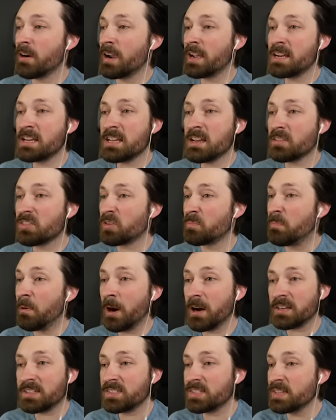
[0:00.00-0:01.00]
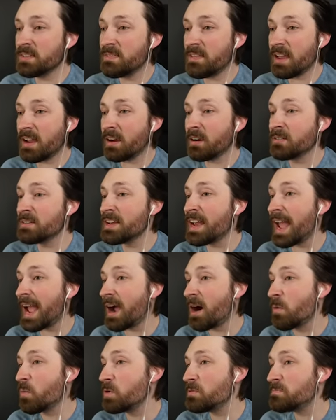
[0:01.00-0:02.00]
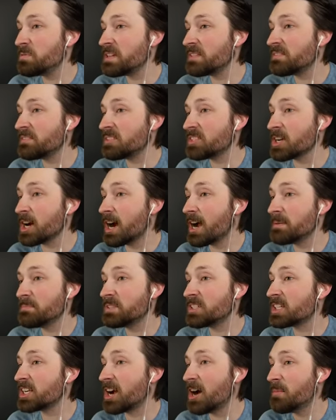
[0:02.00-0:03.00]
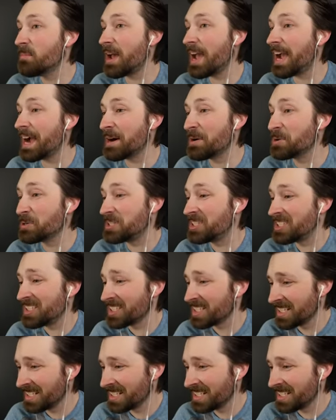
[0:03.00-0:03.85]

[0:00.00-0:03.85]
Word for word: are any other bugs in there, now would be the time to come out.